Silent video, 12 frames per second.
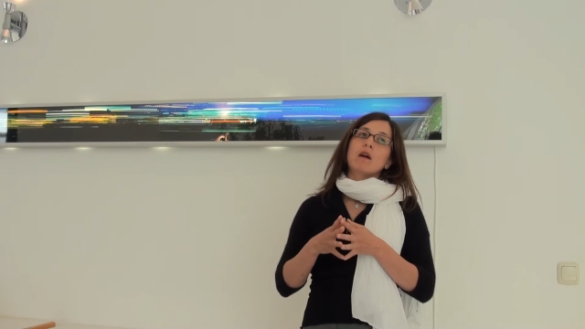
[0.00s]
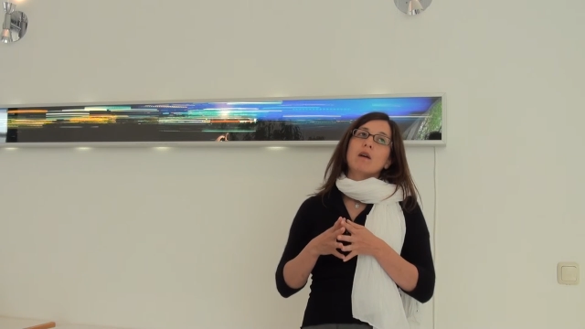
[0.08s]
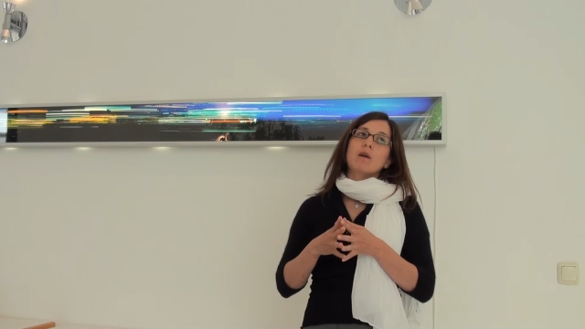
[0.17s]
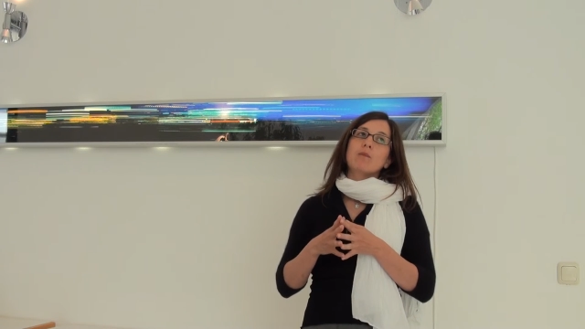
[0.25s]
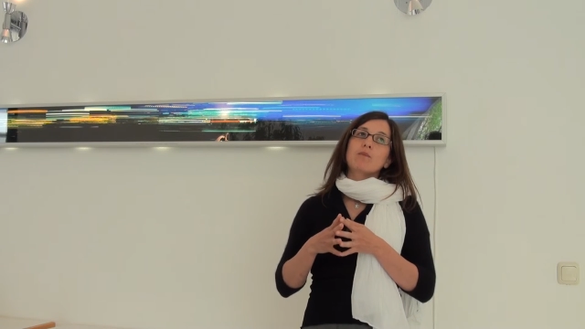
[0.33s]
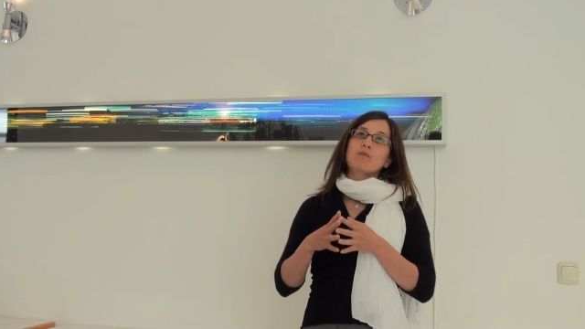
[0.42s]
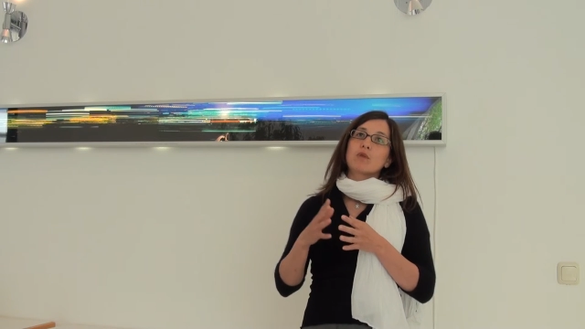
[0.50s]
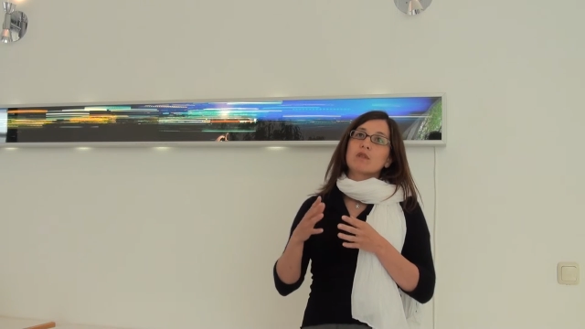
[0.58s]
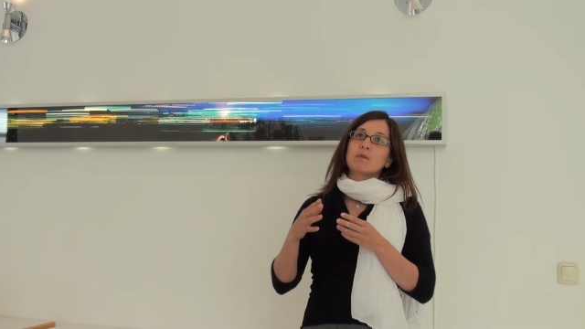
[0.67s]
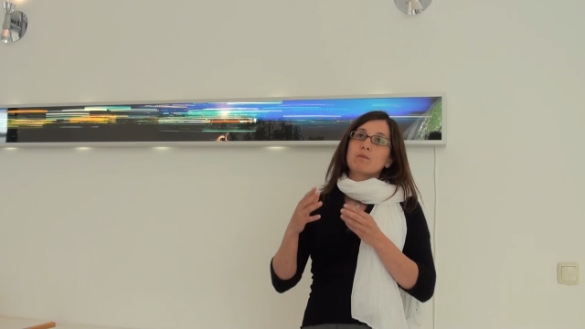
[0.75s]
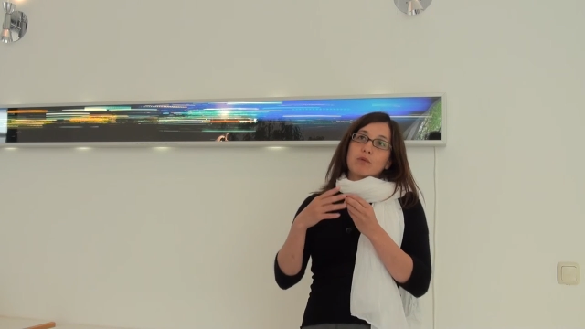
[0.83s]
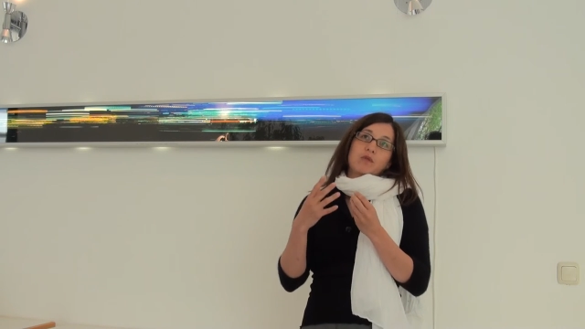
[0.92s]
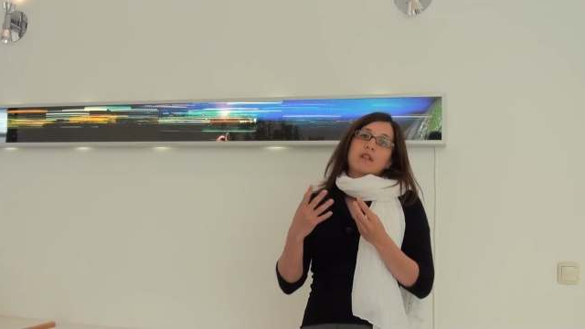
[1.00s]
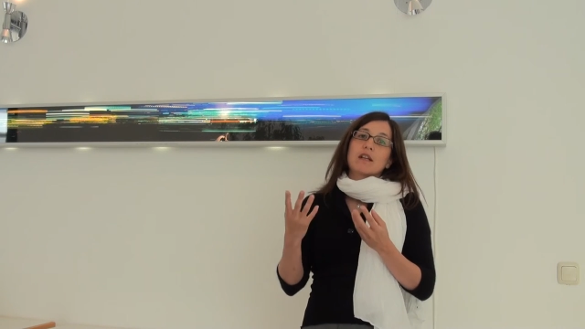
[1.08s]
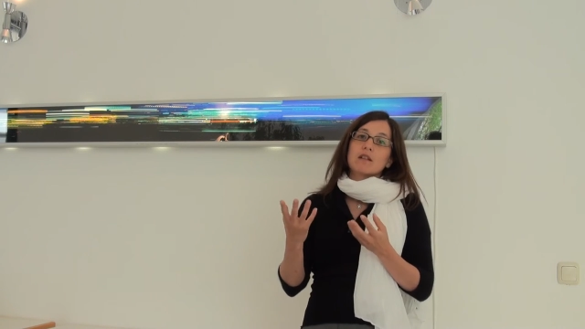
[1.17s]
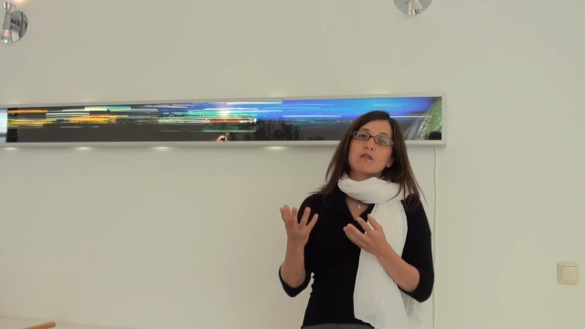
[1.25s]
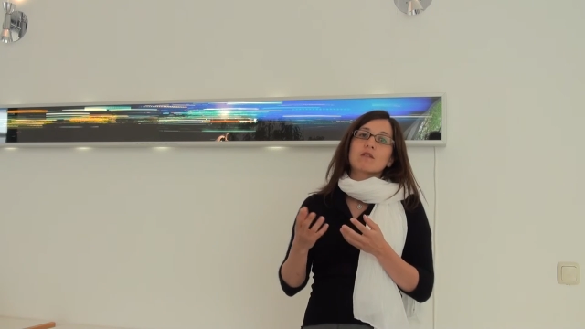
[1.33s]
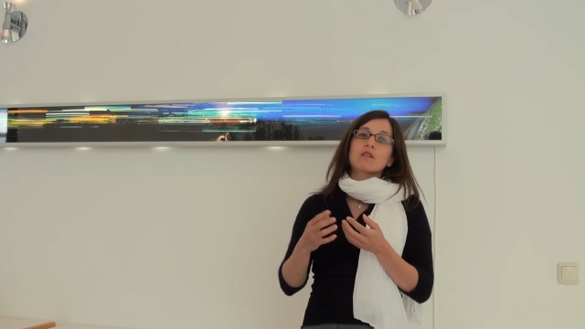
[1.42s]
uh, pro
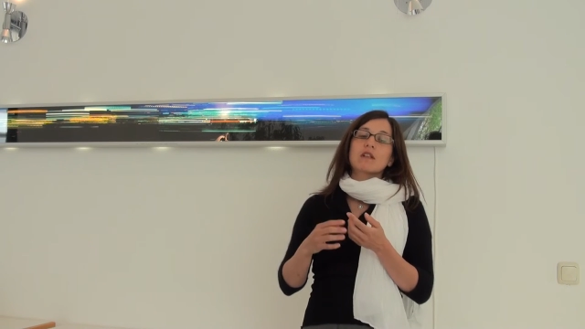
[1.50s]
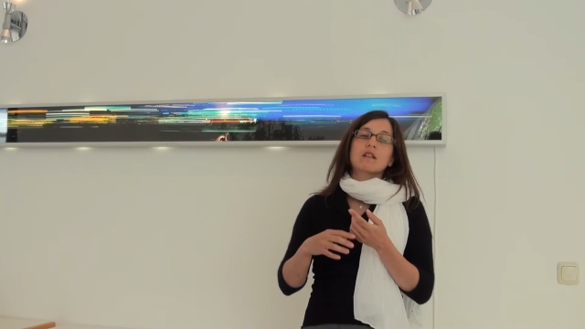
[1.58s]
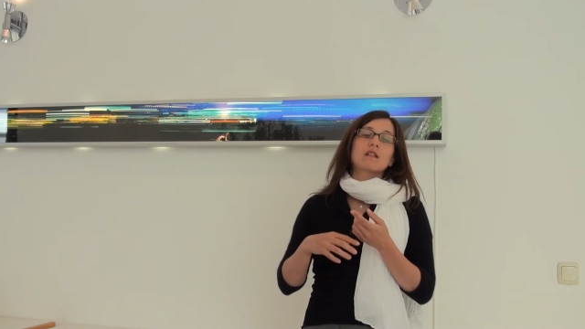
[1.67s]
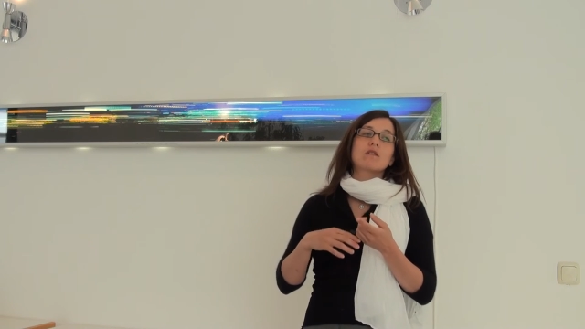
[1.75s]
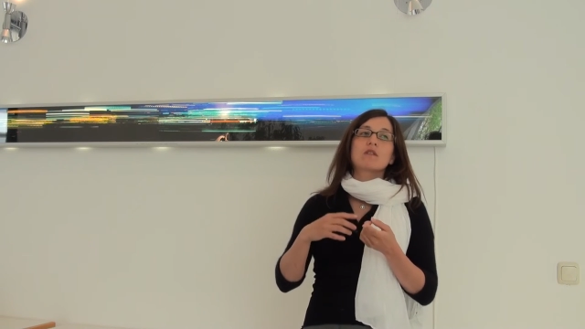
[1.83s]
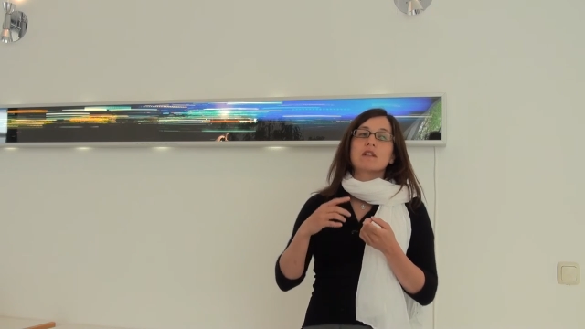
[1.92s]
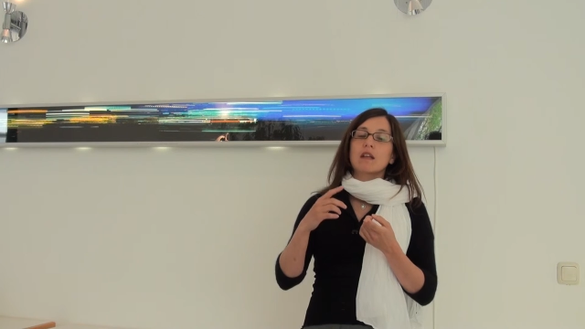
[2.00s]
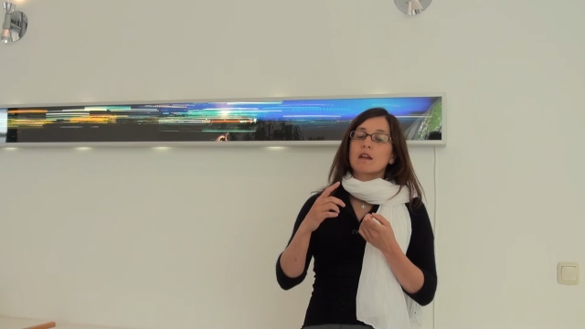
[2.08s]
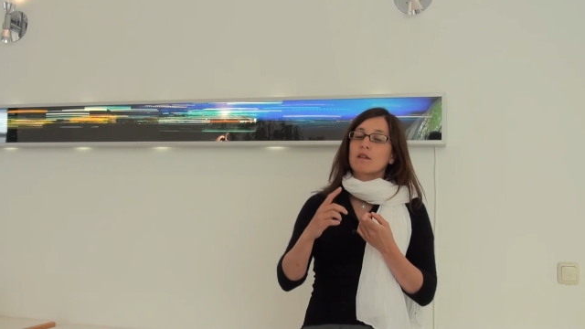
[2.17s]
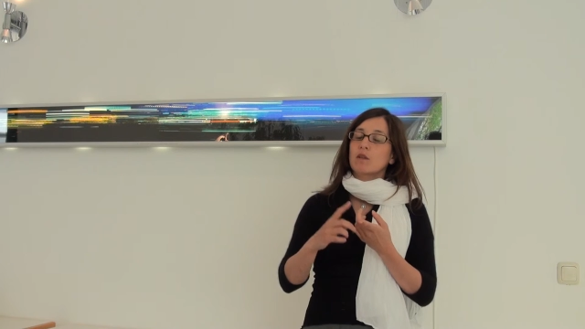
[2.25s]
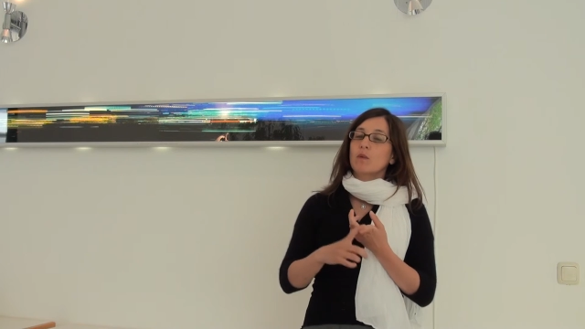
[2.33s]
protectors, that is to say,